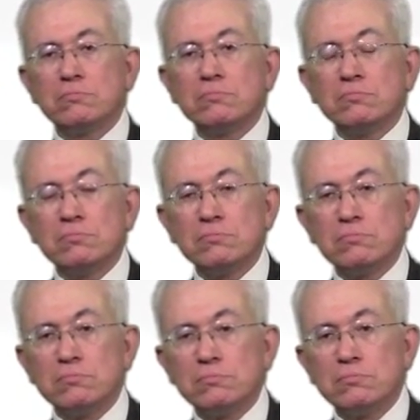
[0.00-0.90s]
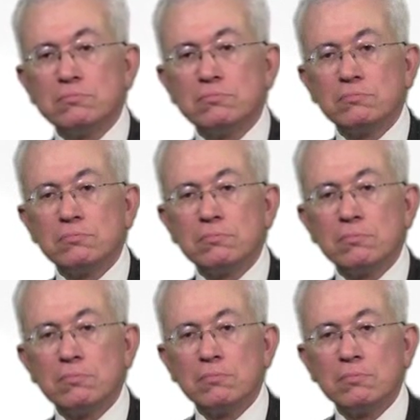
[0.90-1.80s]

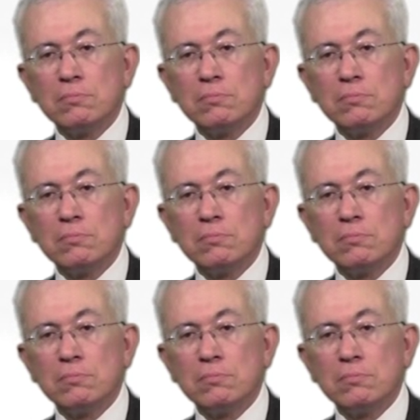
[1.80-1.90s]
Nothing is said.